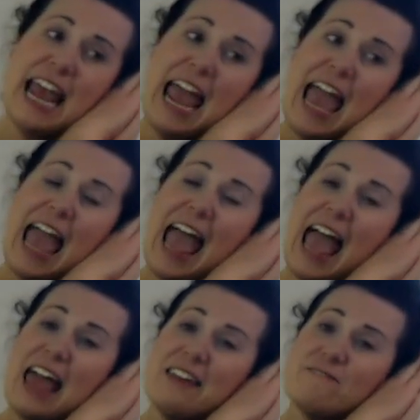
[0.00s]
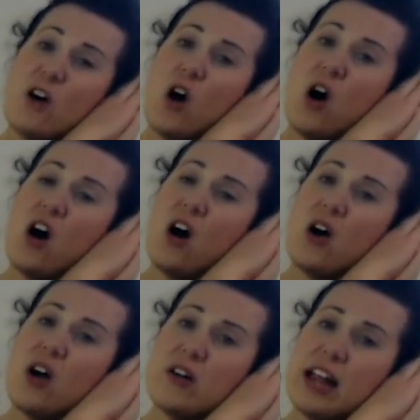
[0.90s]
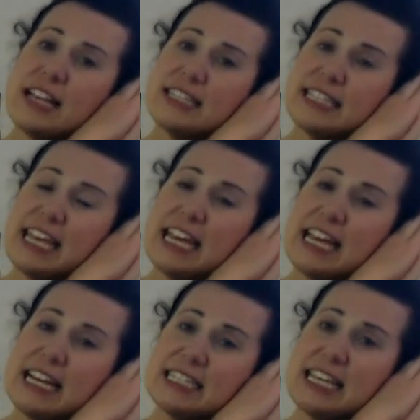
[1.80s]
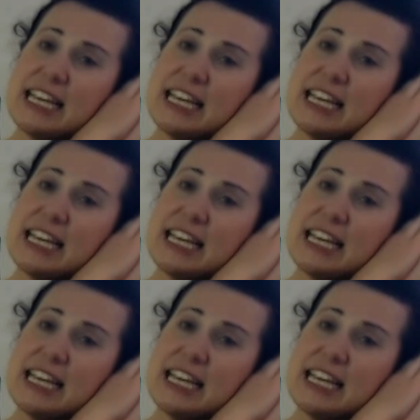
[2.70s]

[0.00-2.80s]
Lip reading: and for a season